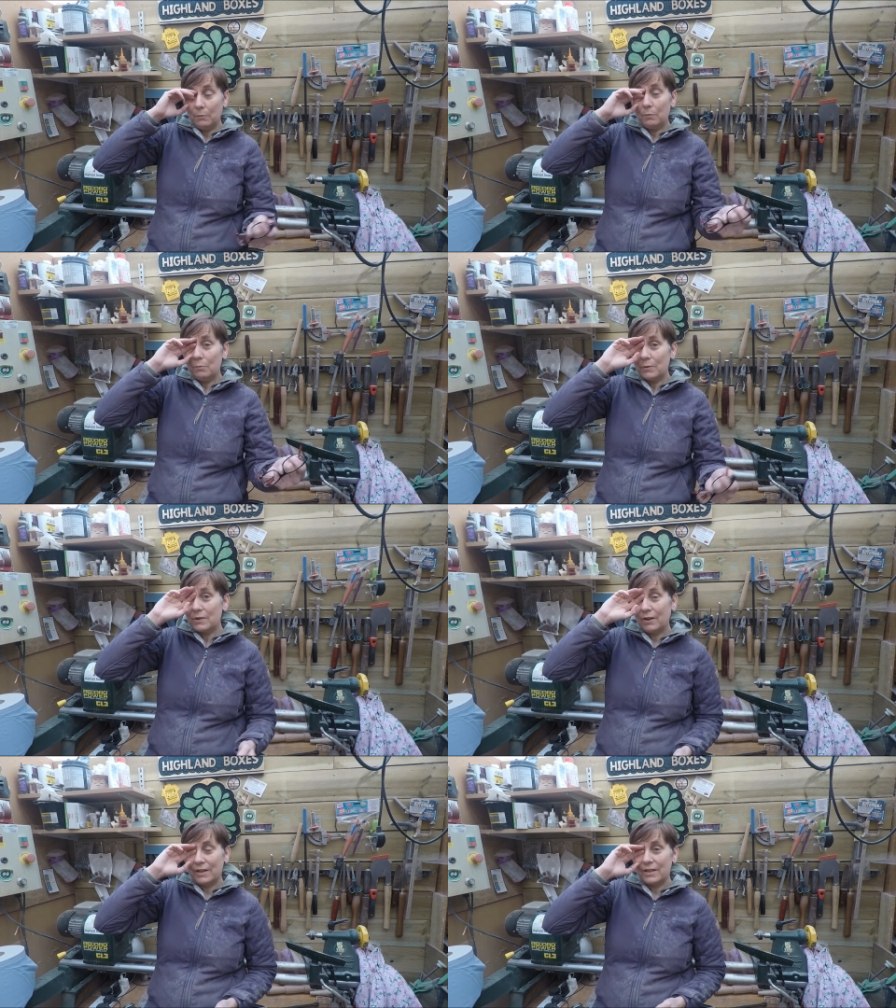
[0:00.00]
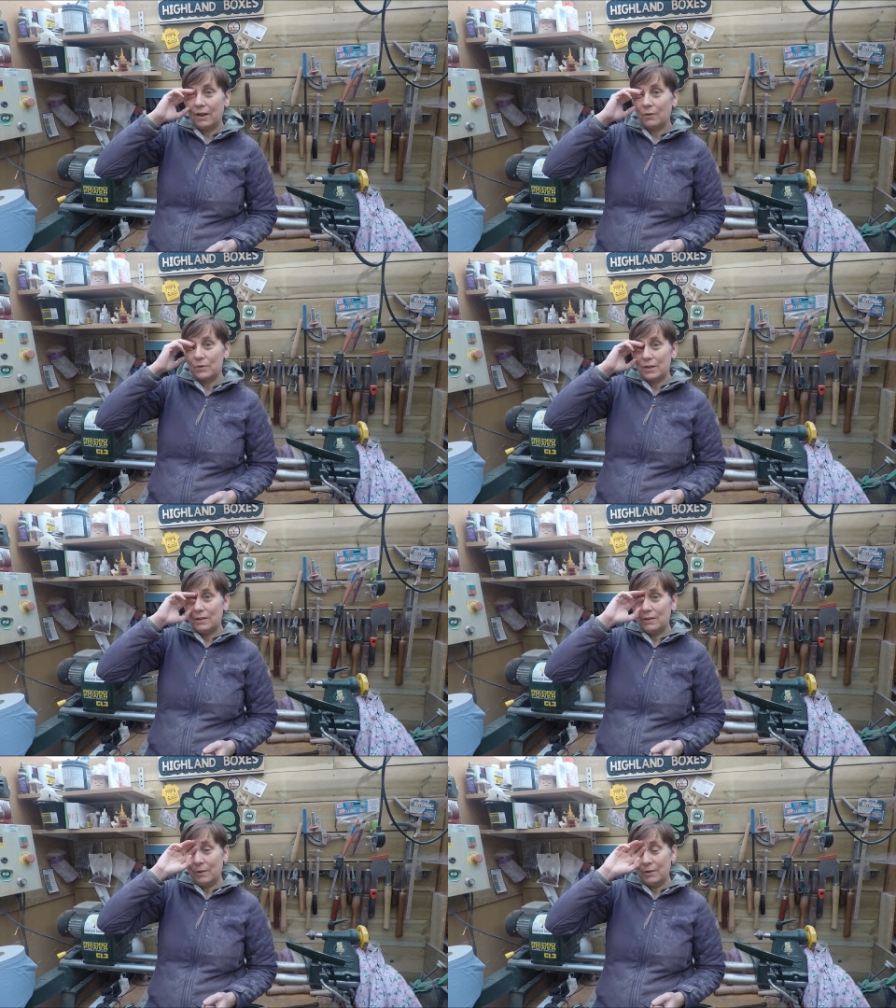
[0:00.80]
much like yourselves,
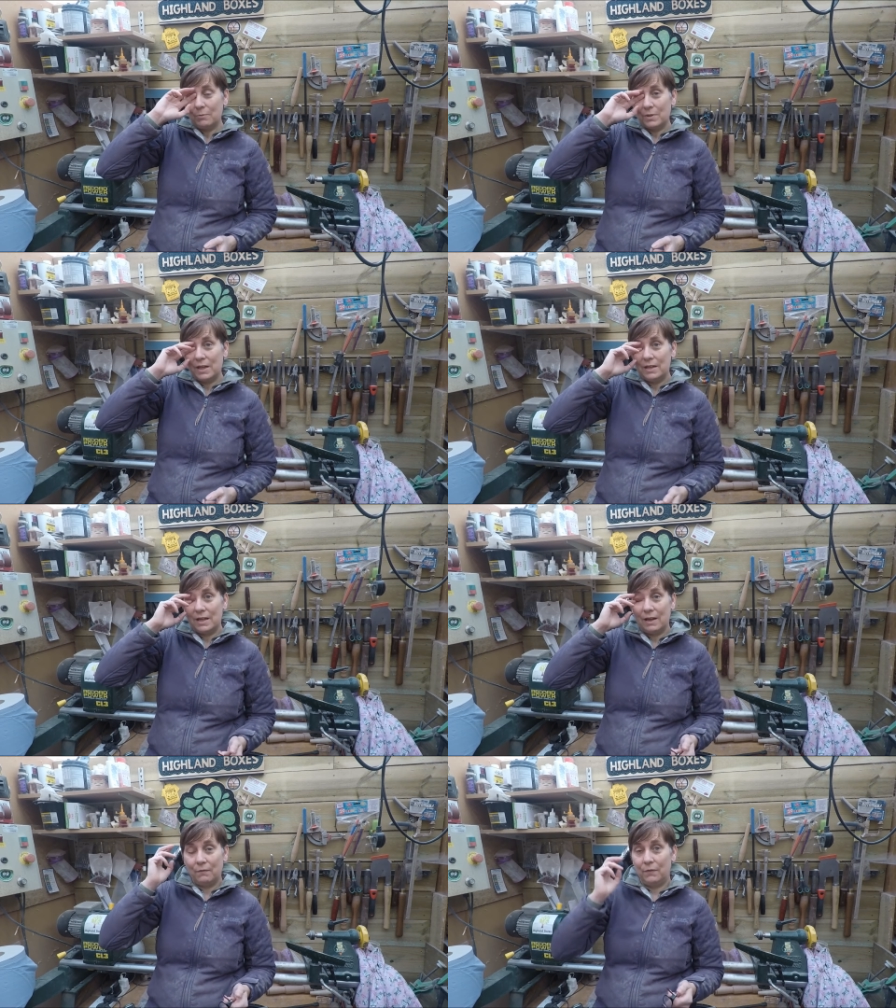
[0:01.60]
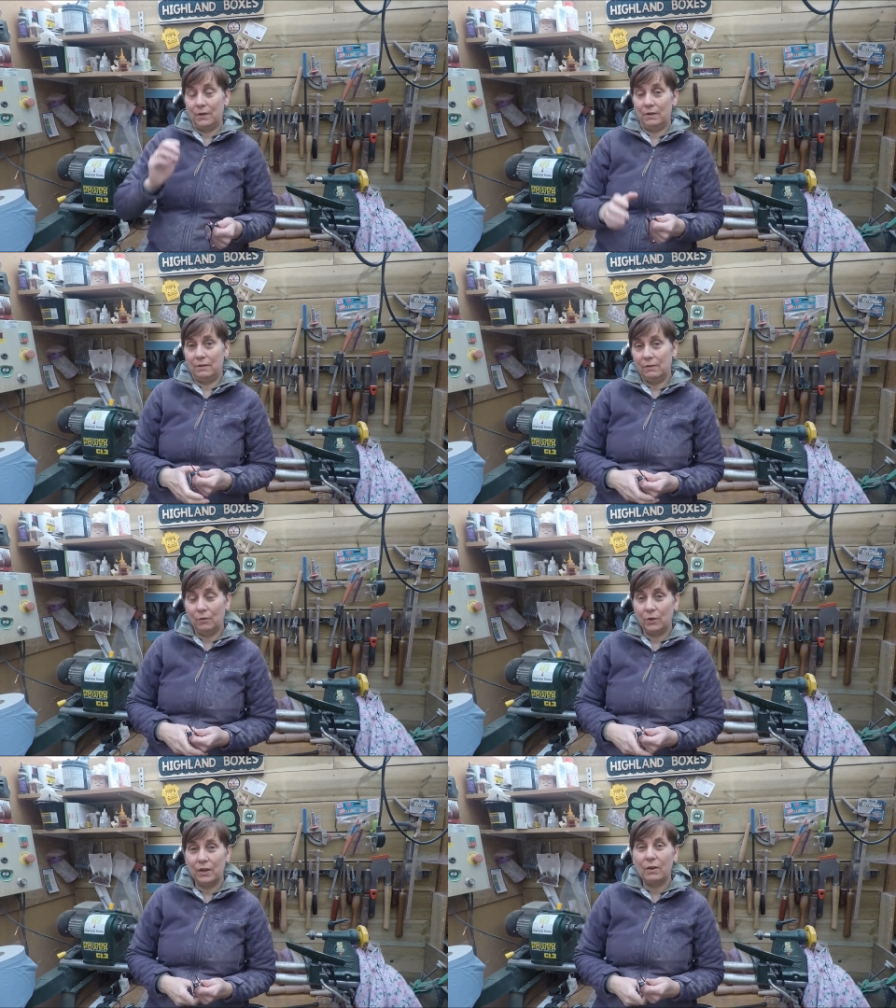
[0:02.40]
you end up sitting down for, oh,
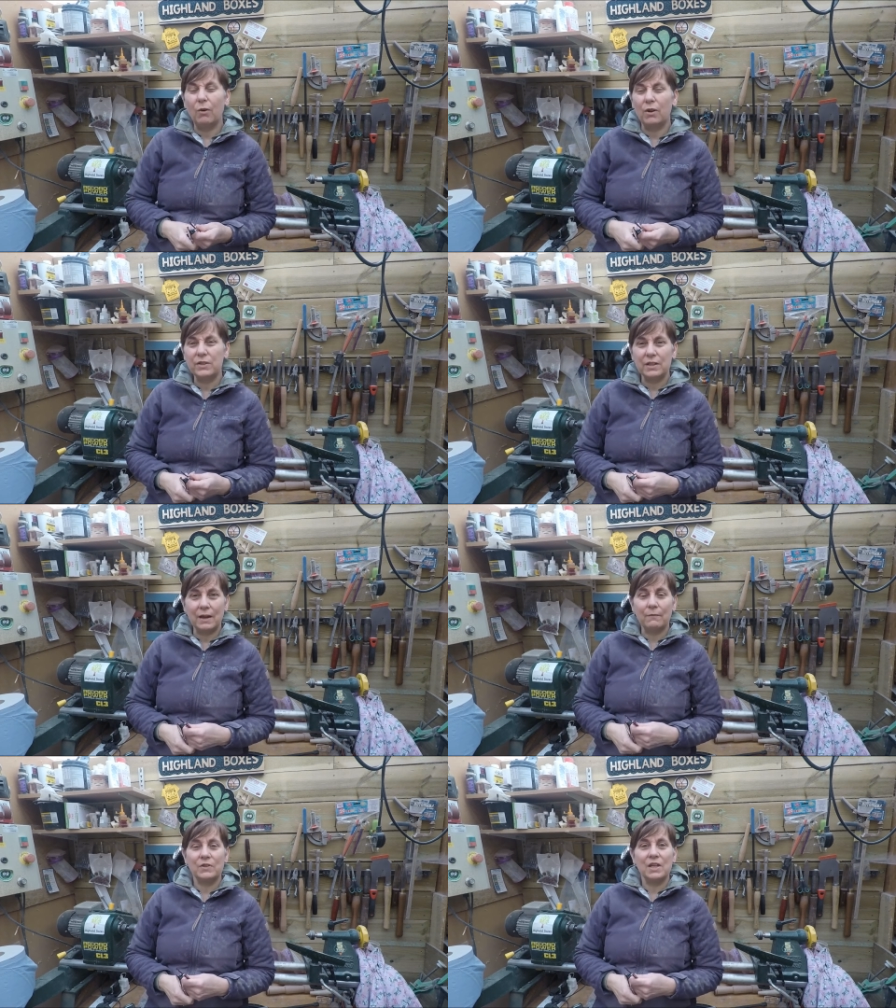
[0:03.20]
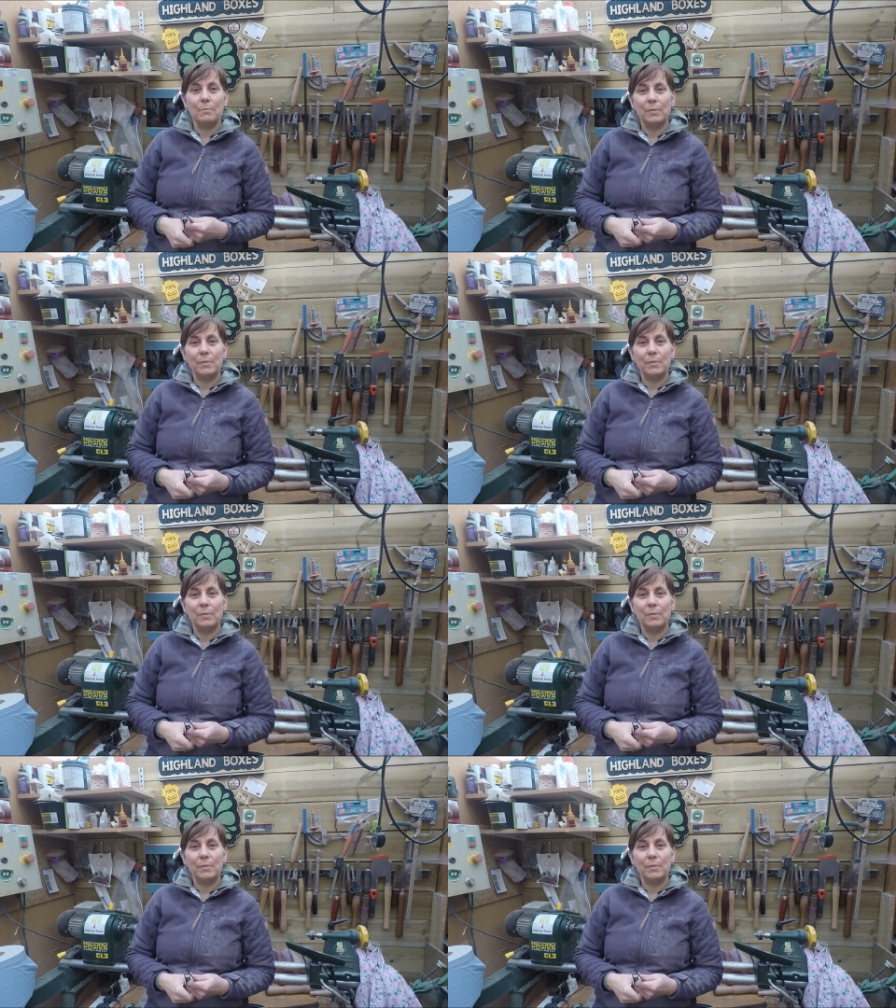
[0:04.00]
you think, oh, I'll sit down for 10